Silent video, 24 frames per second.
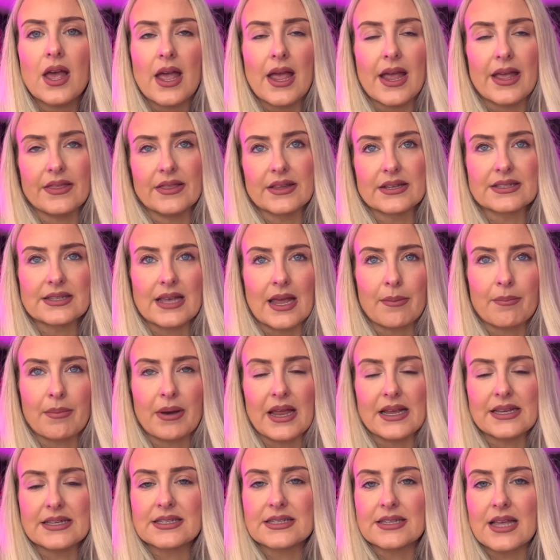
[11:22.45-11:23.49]
in the same
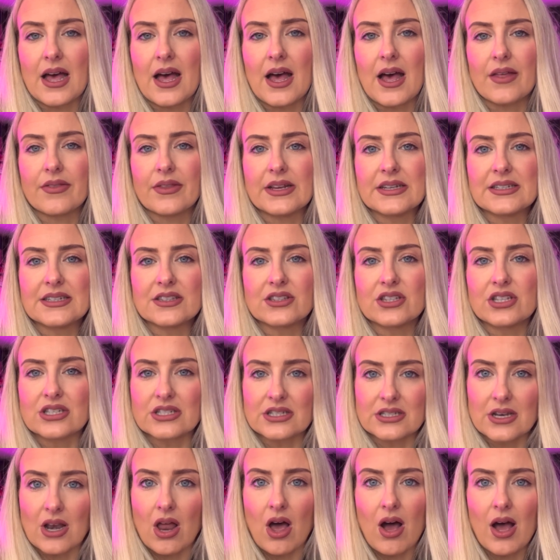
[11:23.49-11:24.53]
place that they did the
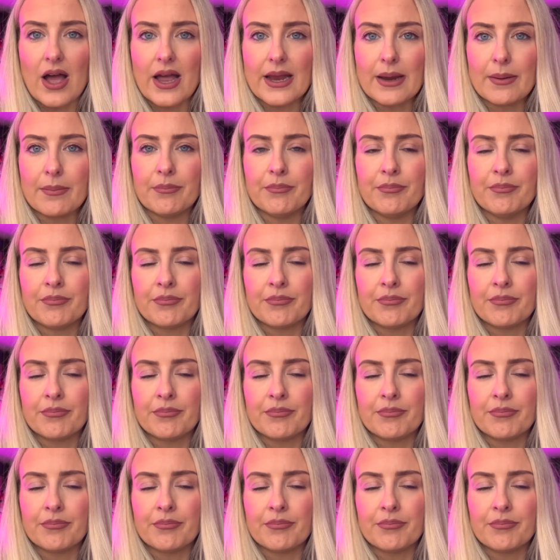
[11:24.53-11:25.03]
slime